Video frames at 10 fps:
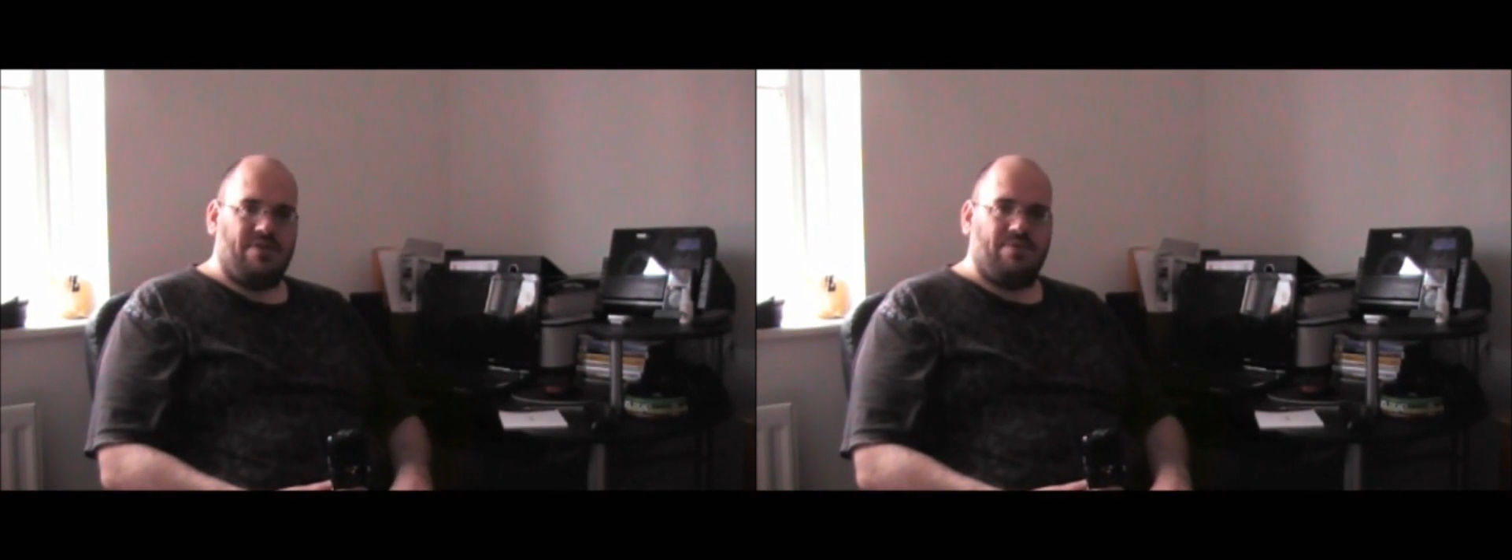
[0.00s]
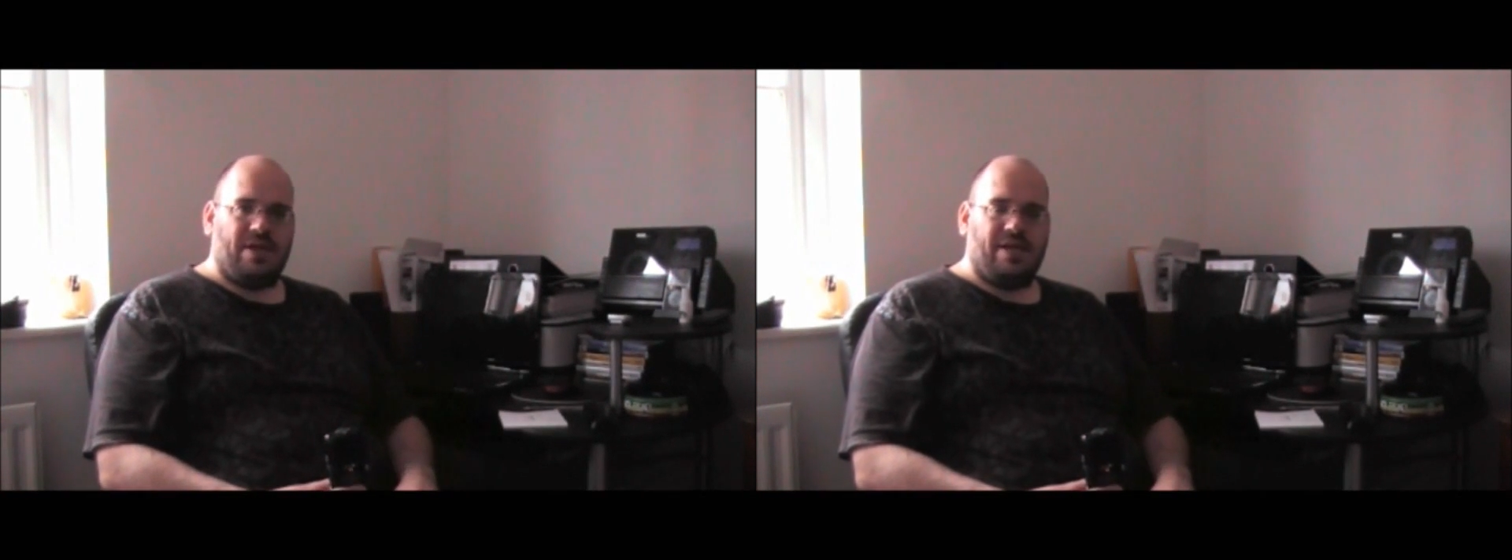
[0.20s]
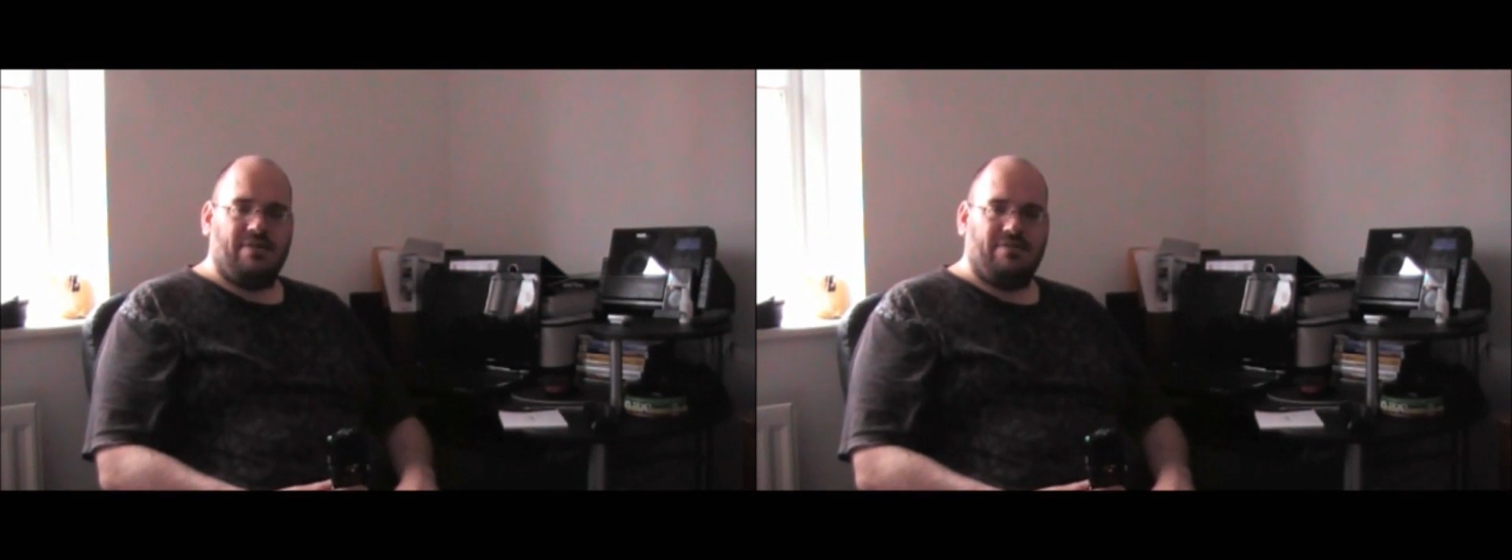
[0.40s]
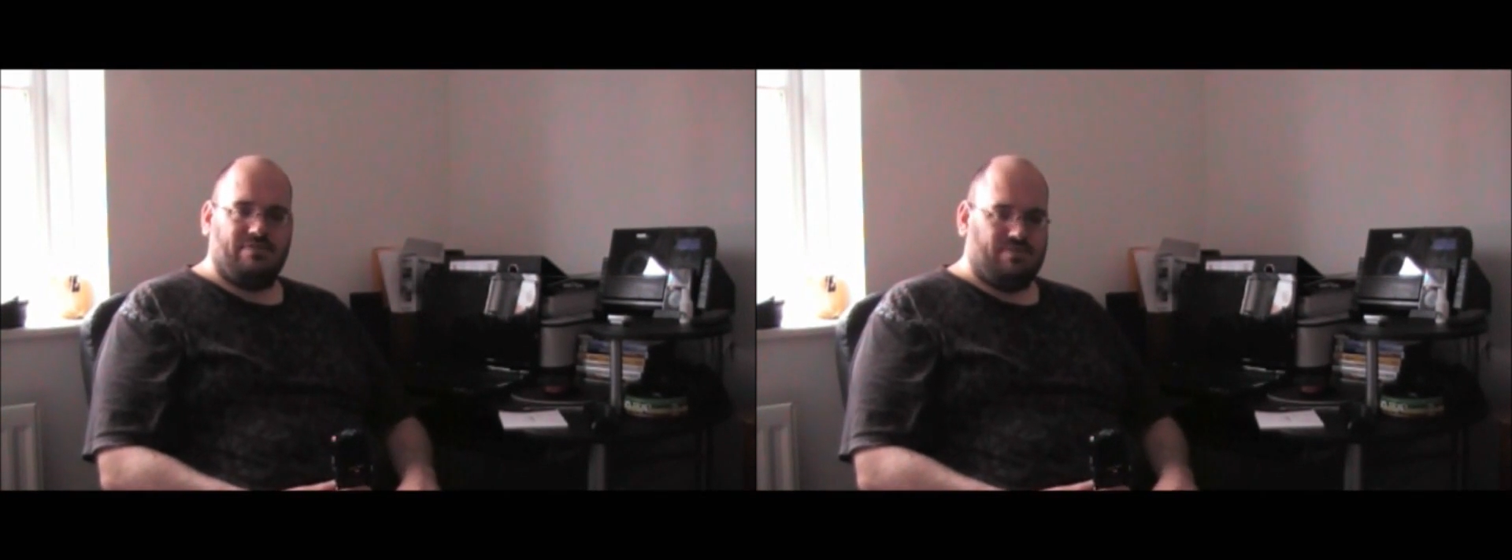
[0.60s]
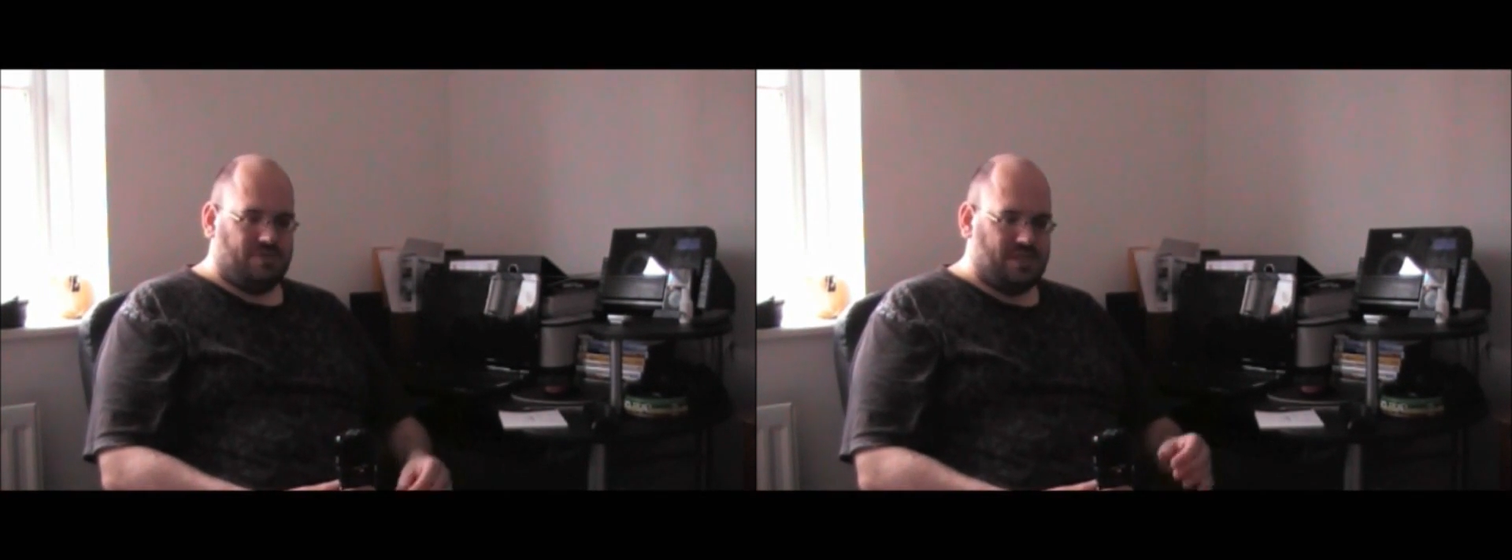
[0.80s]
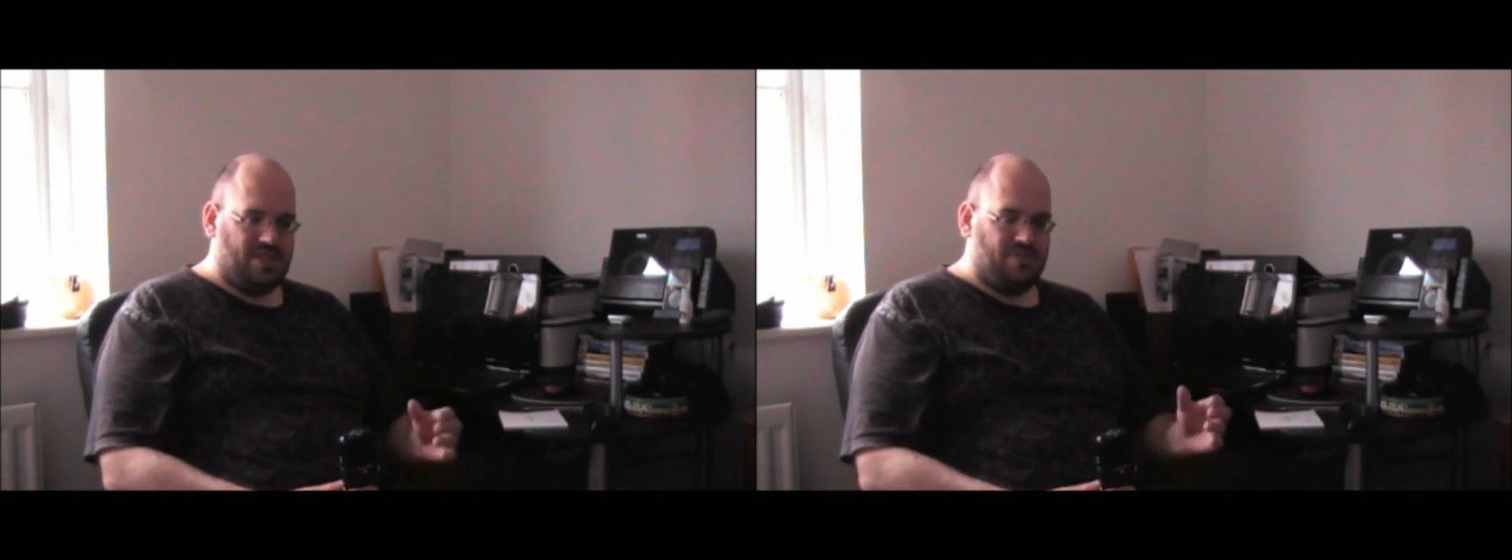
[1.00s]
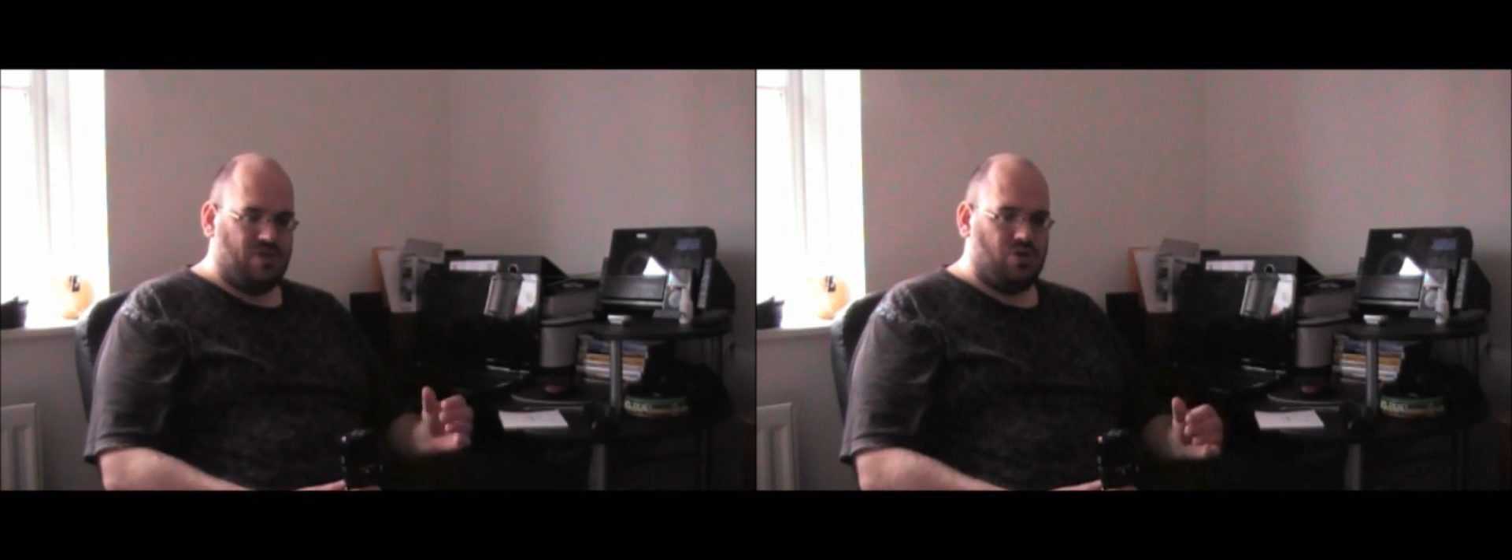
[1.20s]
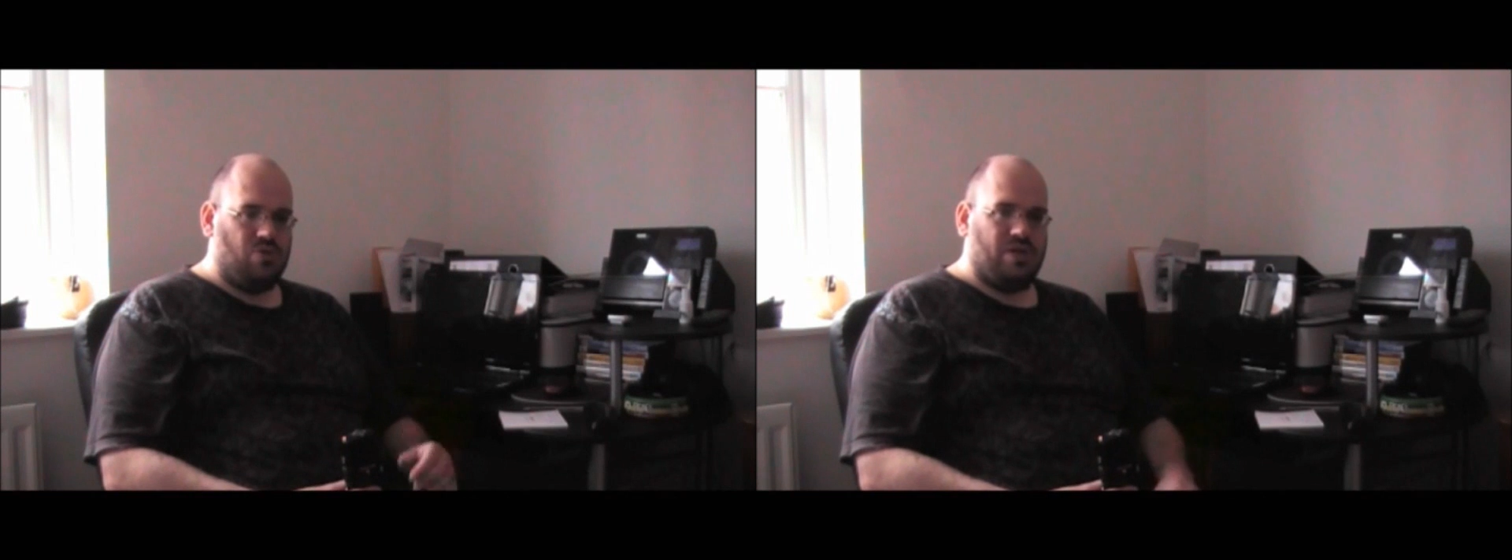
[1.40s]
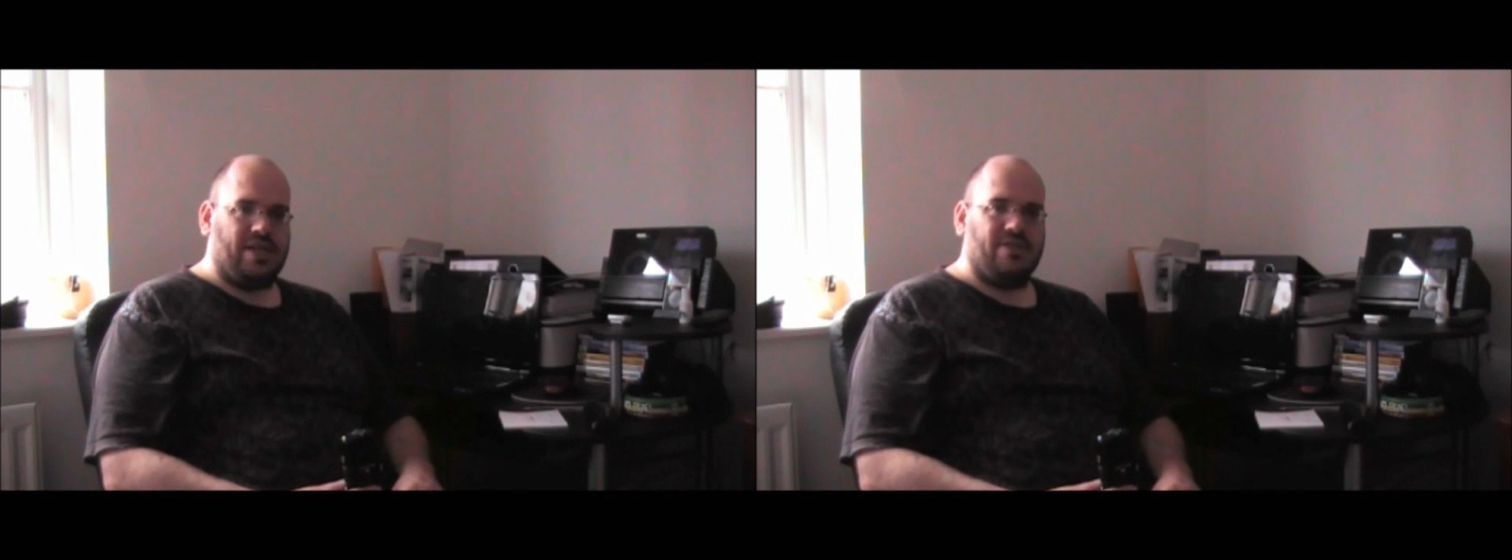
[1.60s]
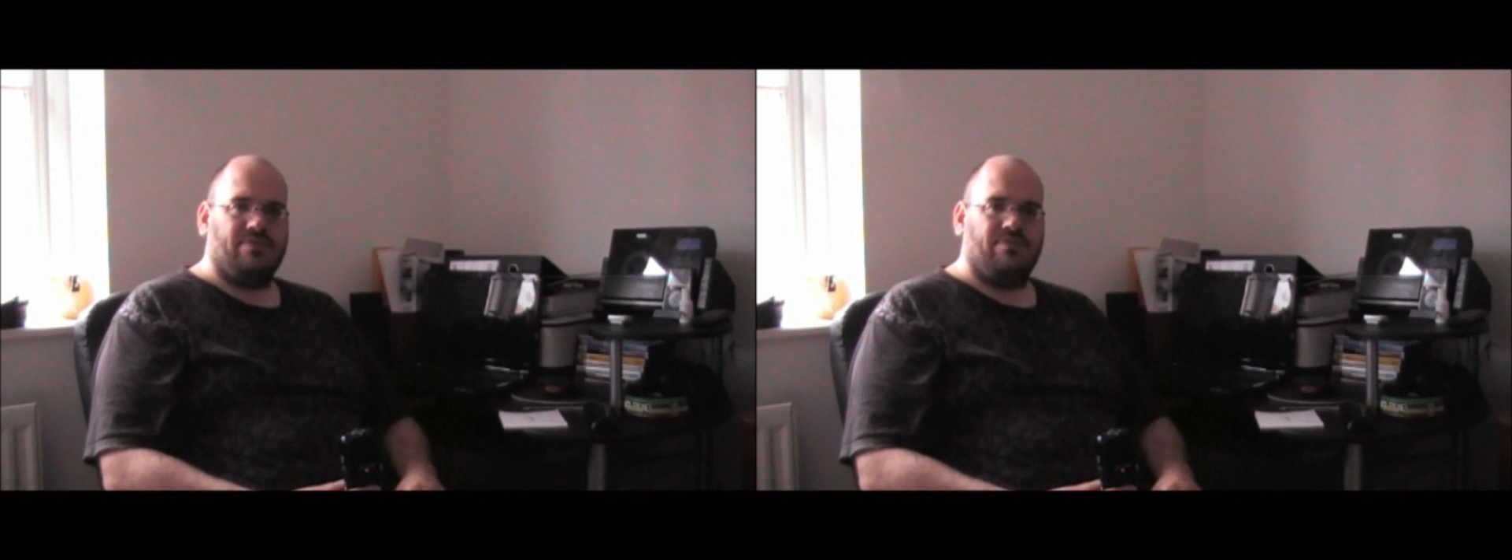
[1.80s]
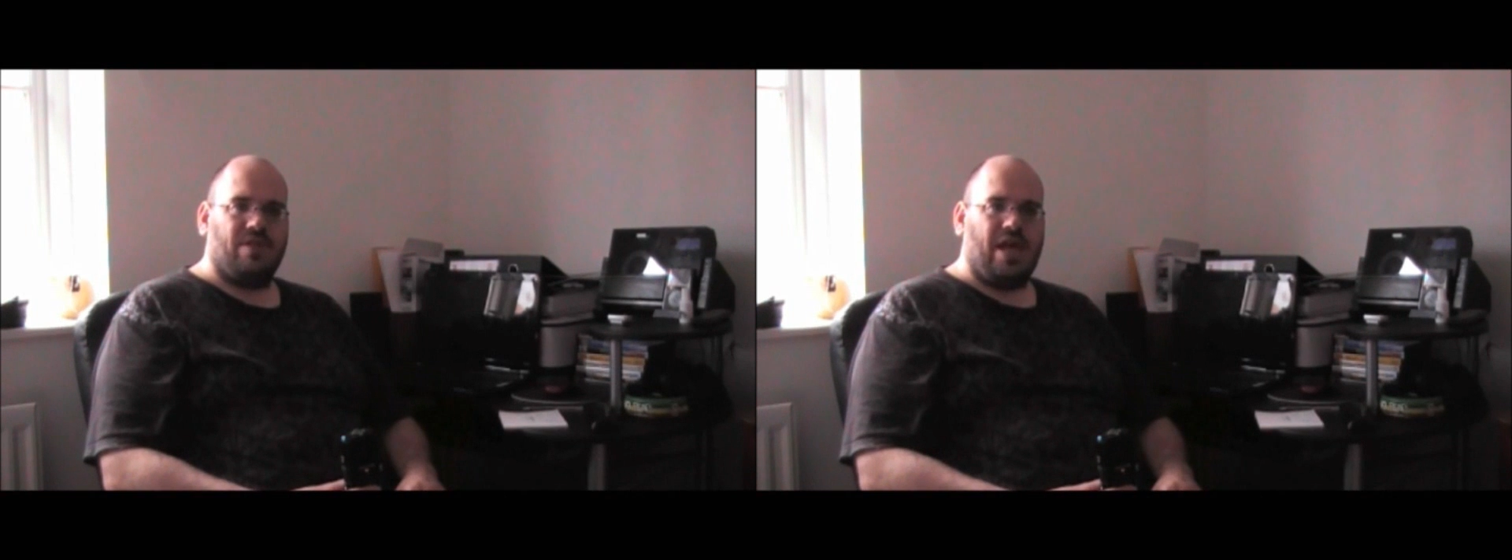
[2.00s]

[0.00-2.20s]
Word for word: the EVP, did the recording,